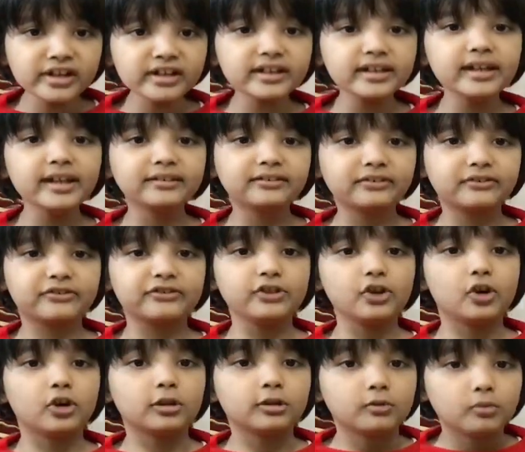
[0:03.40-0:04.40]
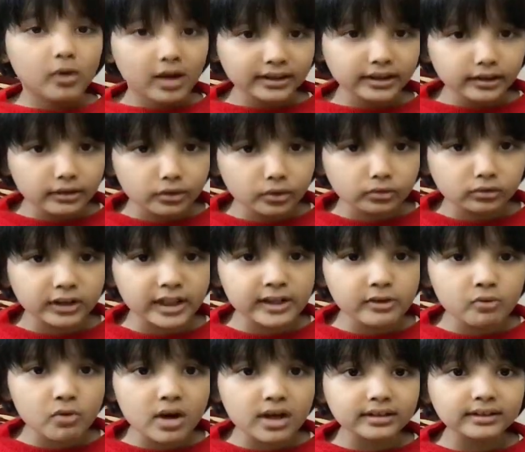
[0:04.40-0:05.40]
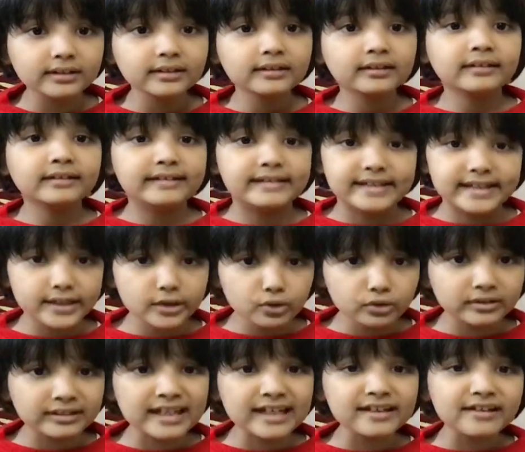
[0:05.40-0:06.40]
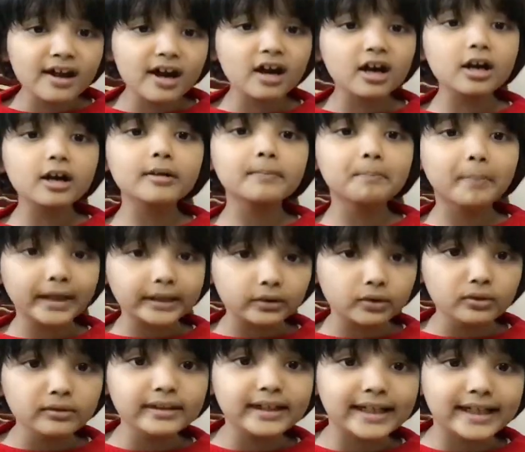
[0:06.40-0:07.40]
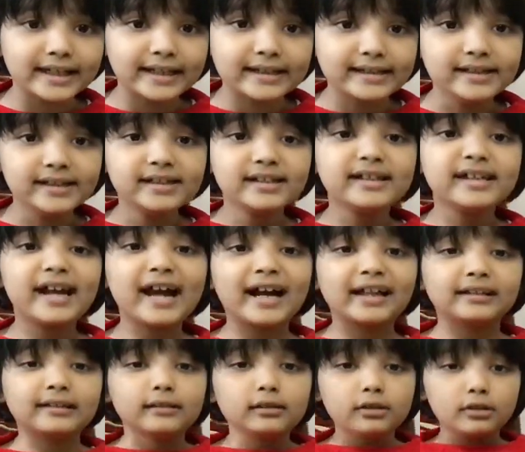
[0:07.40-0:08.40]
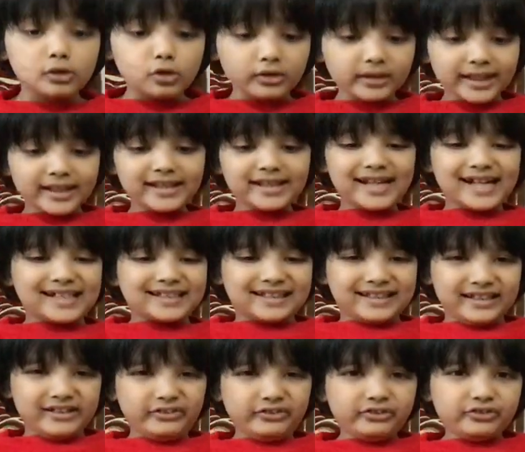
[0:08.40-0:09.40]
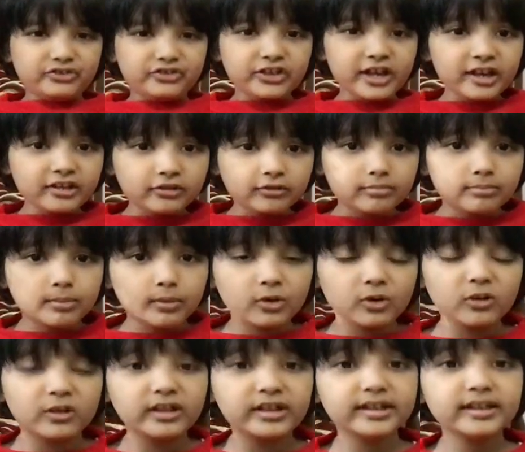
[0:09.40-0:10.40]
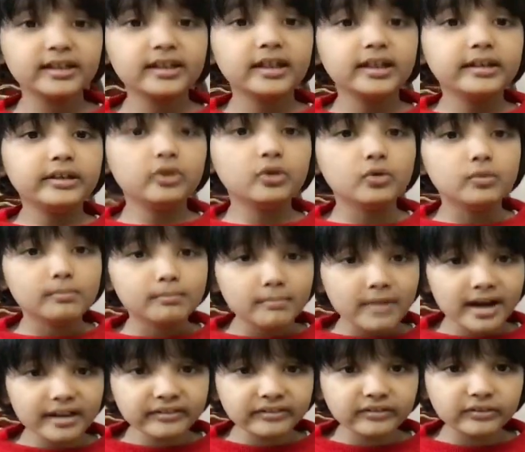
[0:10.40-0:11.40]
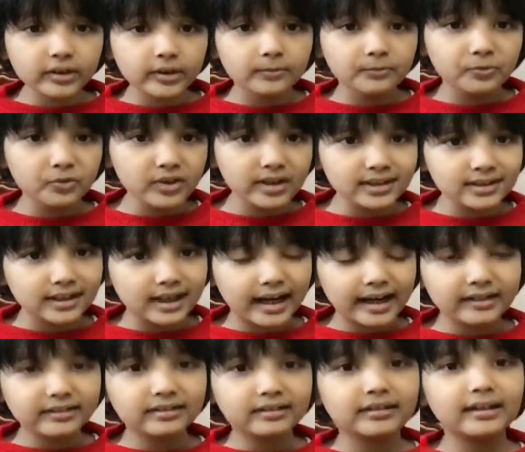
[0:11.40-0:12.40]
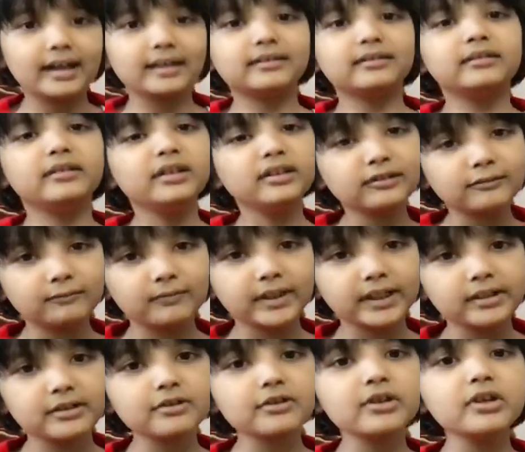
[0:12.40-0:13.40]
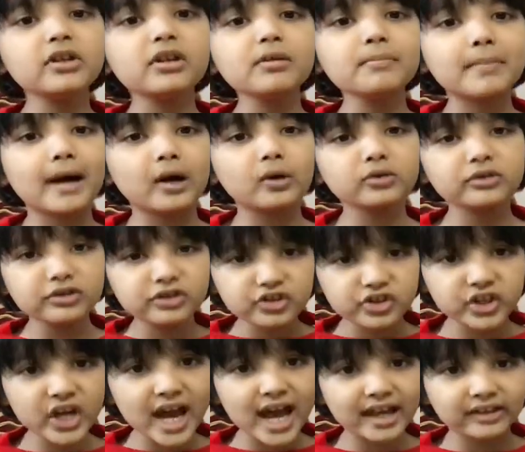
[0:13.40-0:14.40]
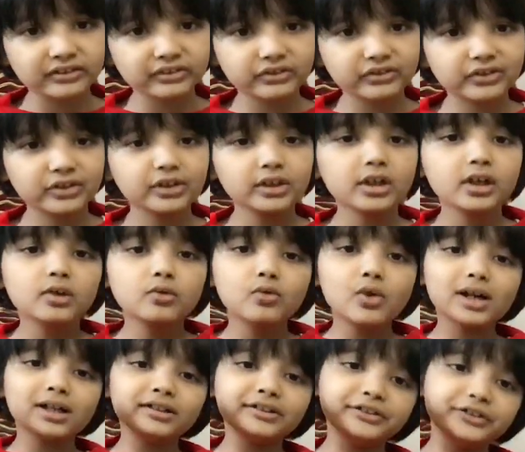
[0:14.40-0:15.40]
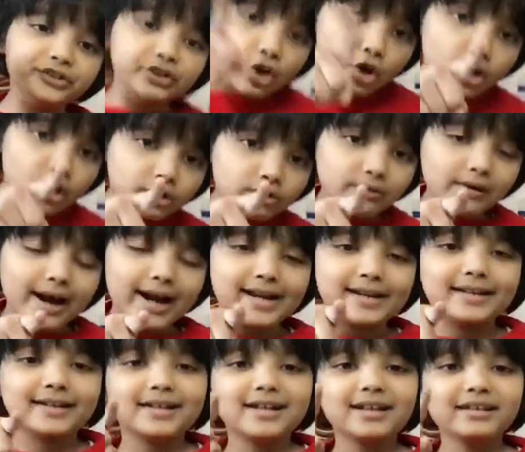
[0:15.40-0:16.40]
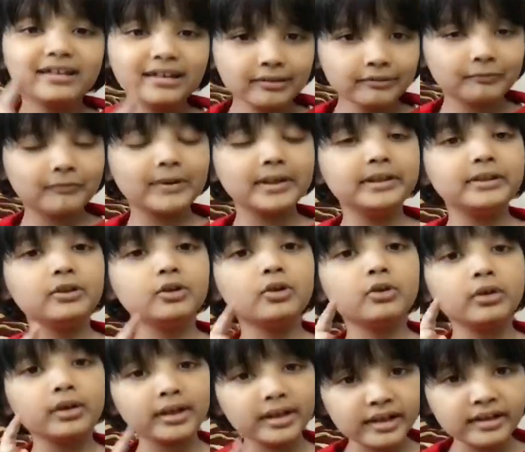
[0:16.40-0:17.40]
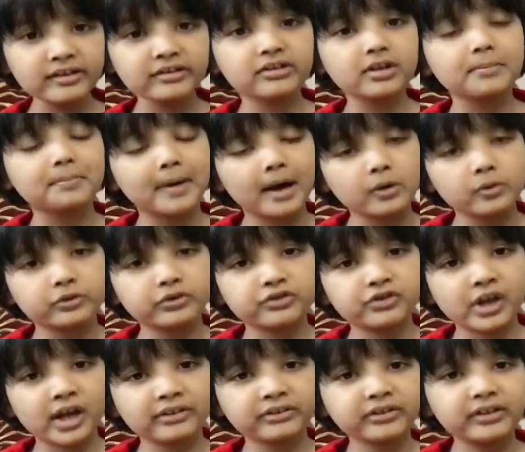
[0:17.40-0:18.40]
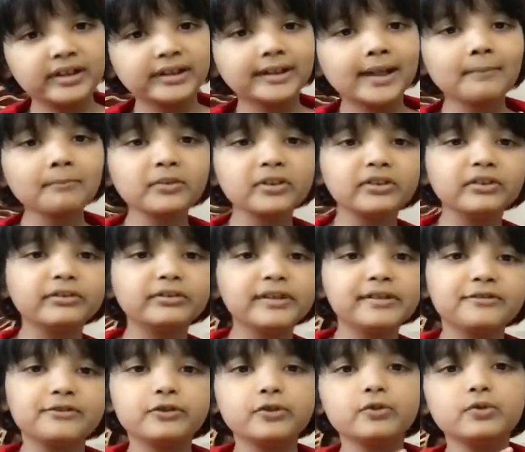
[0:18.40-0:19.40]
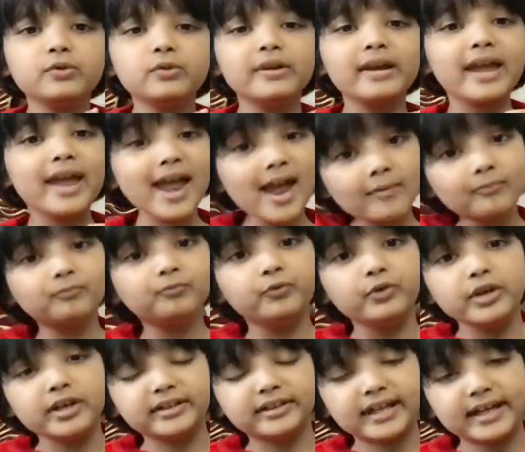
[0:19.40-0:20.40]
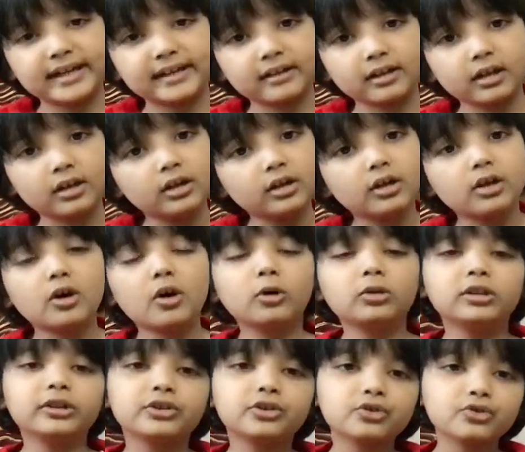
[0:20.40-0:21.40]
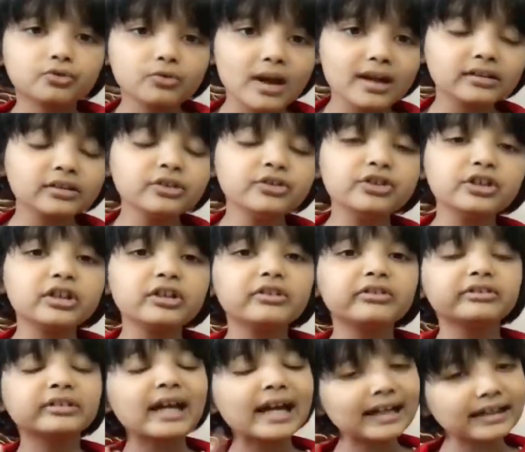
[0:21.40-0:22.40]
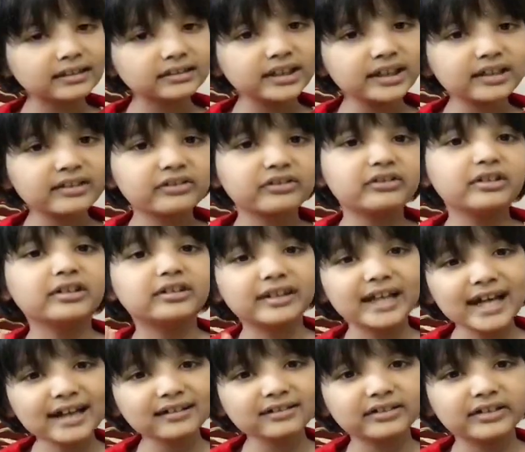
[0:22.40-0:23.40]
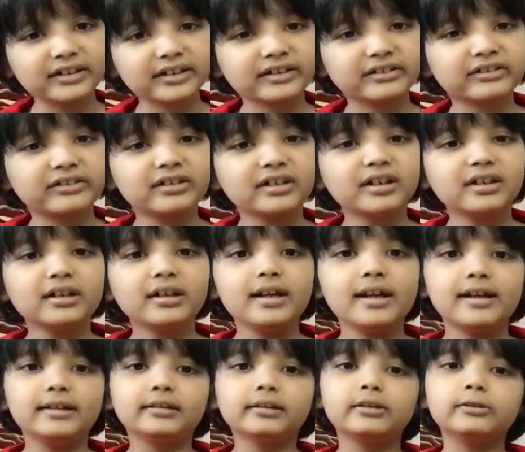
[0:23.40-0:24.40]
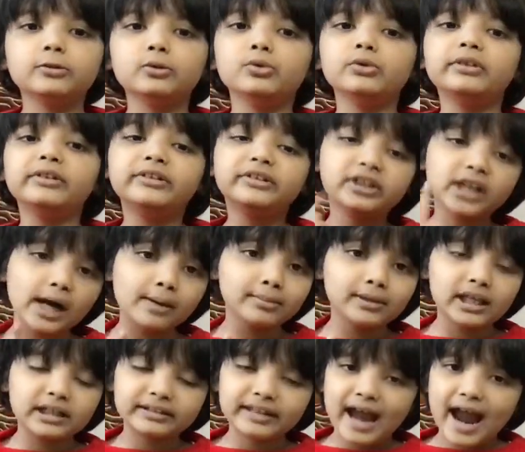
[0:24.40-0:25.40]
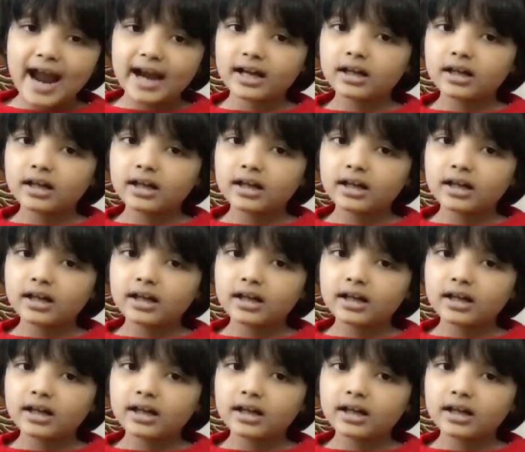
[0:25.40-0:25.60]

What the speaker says: it's your one and only one, Dhyutidhara Bandooni. And looking at this chessboard, you must have realized that this video is about chess. Well, you're right. This video is about chess. I'm going to teach you everything. All its strategies, tactics. The tactics include double attack,